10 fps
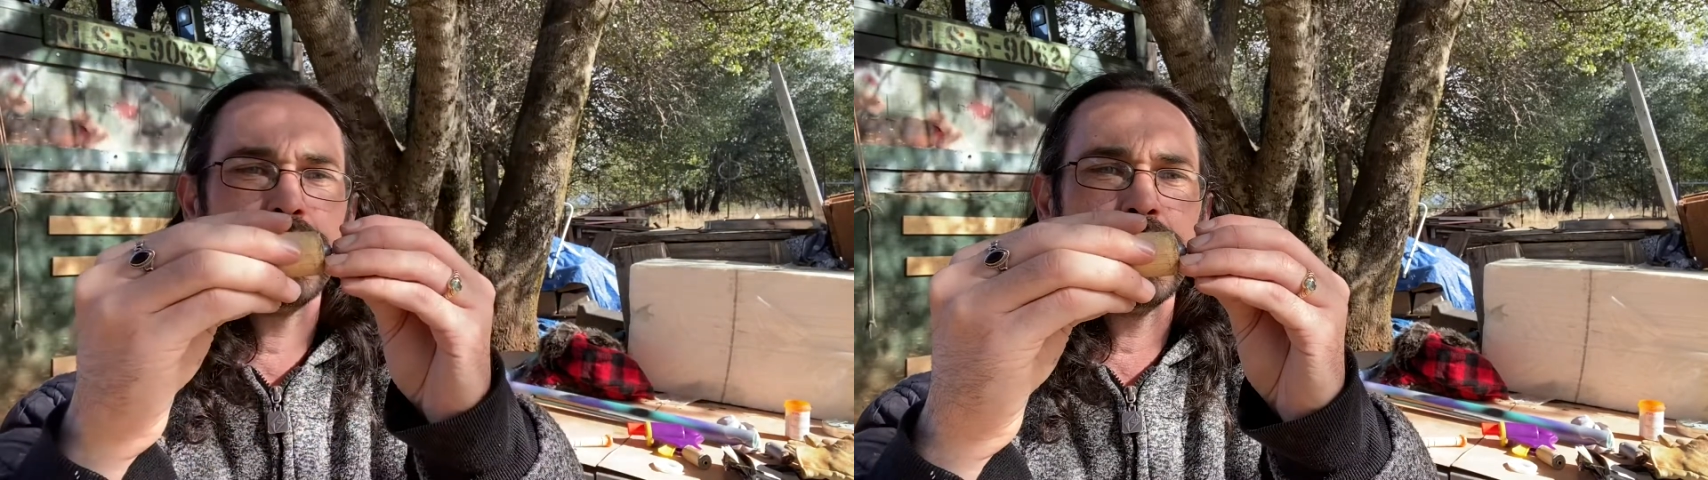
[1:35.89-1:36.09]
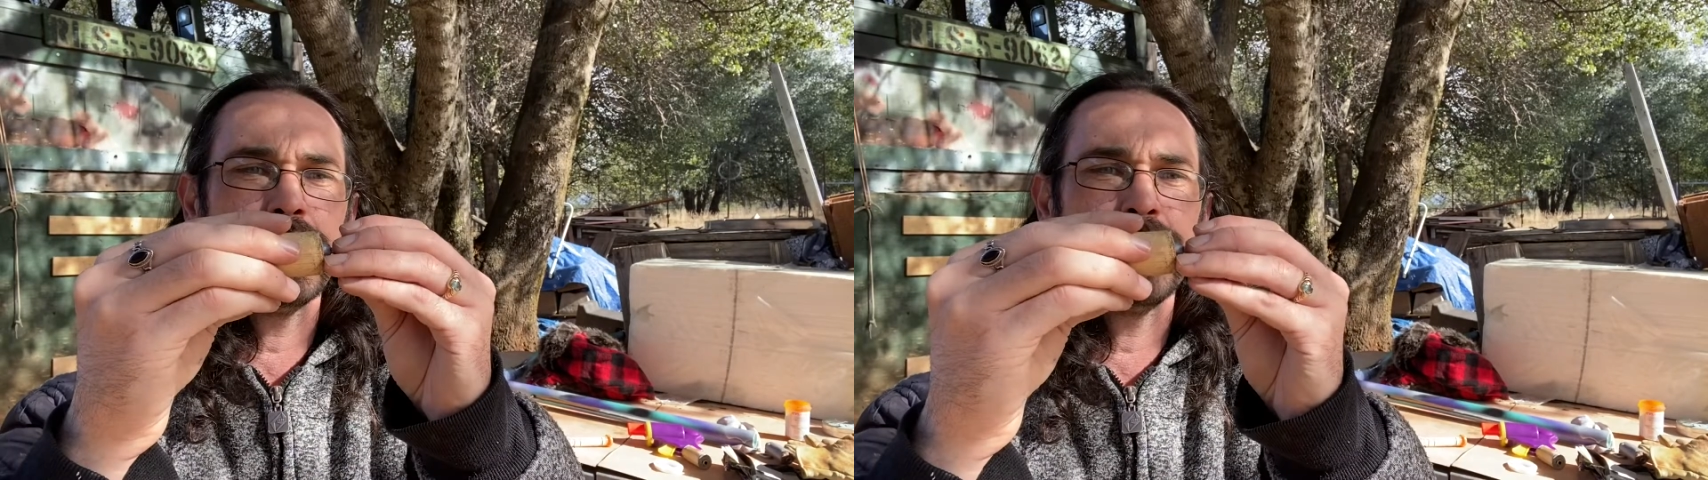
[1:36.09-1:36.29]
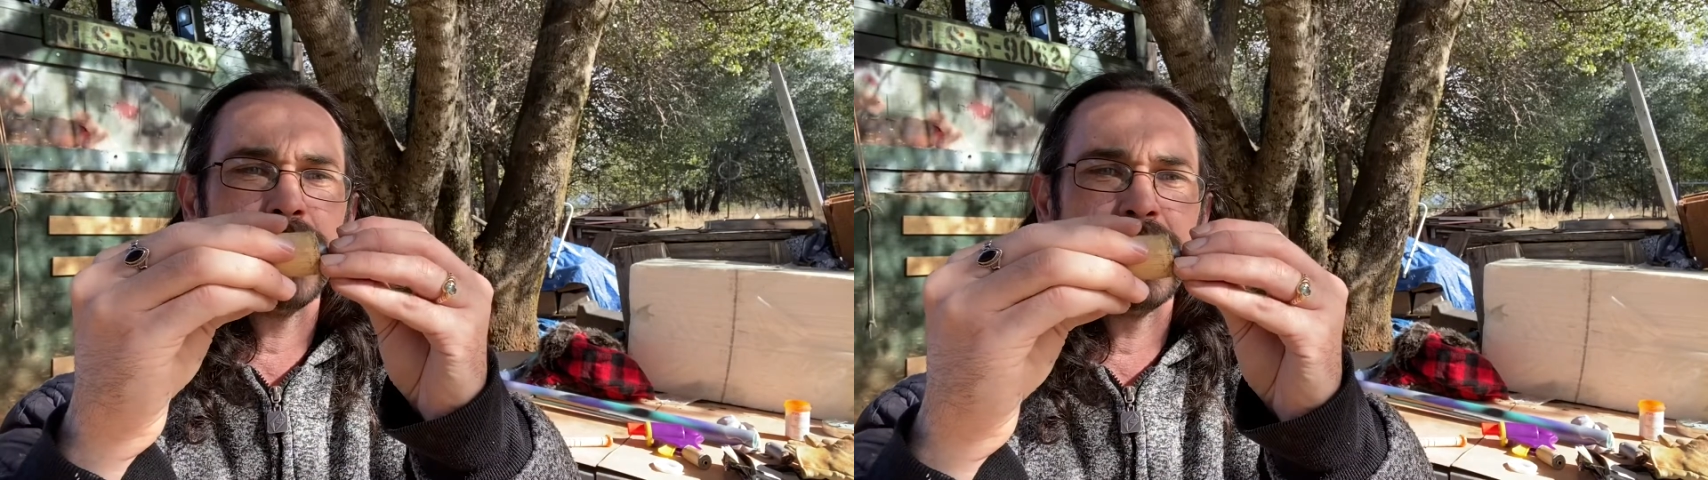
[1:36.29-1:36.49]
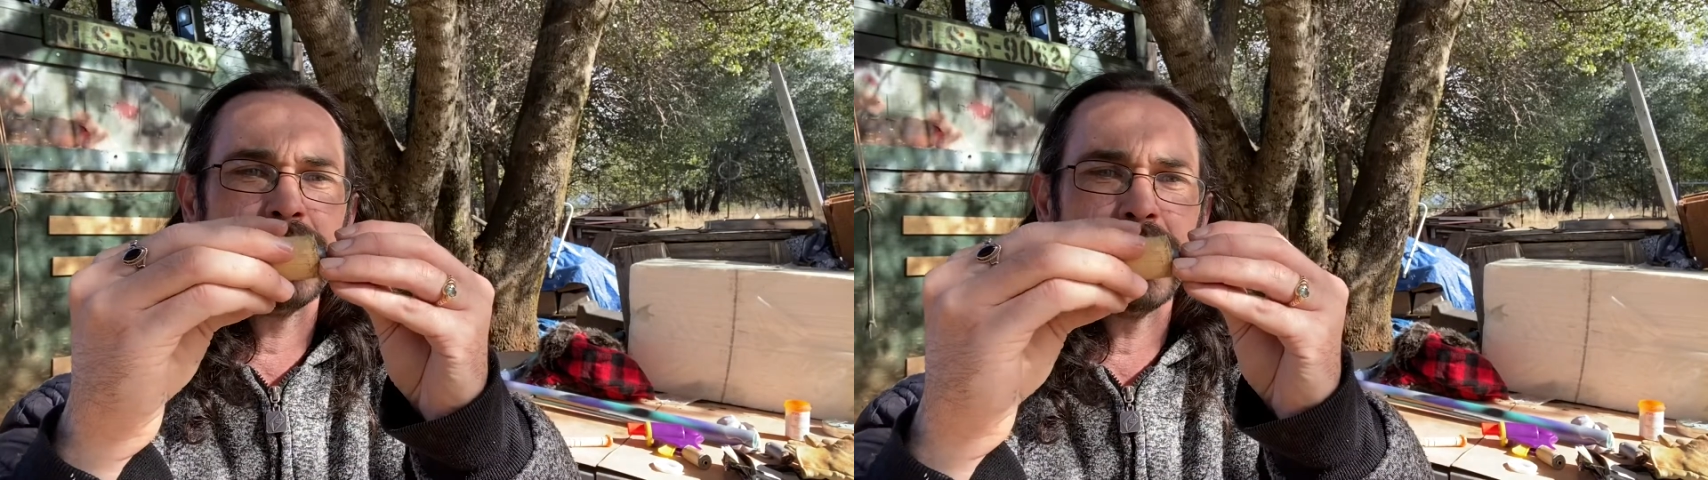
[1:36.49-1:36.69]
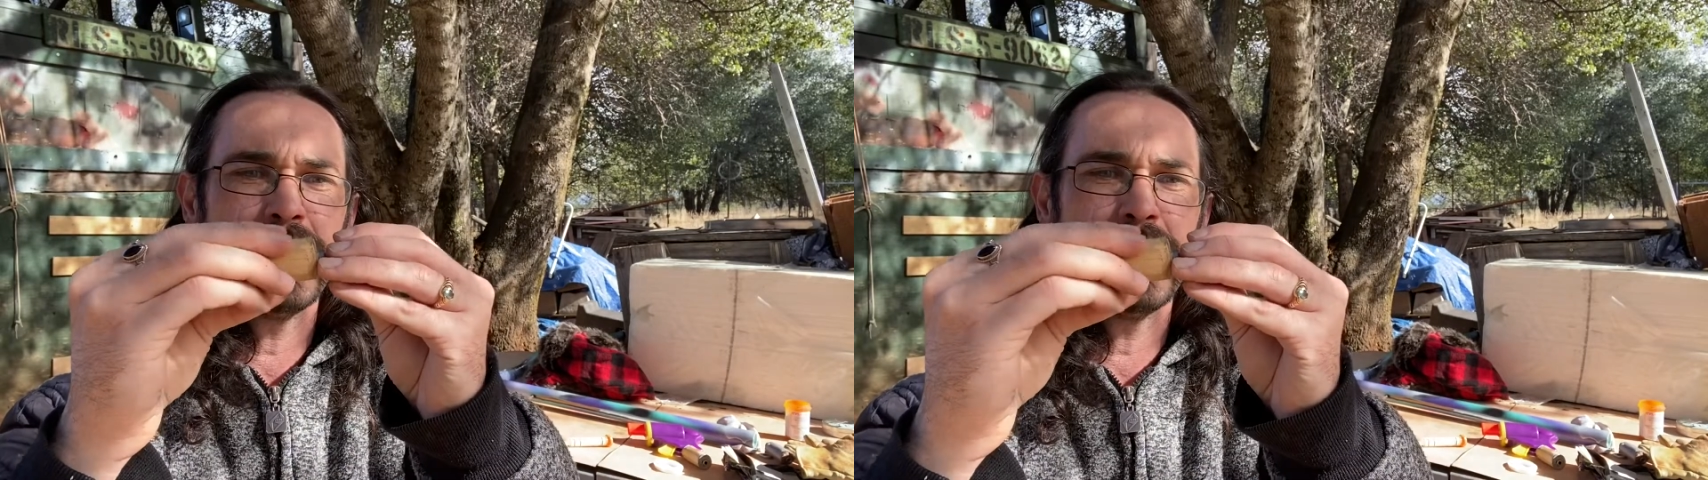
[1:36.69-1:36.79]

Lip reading: just fancy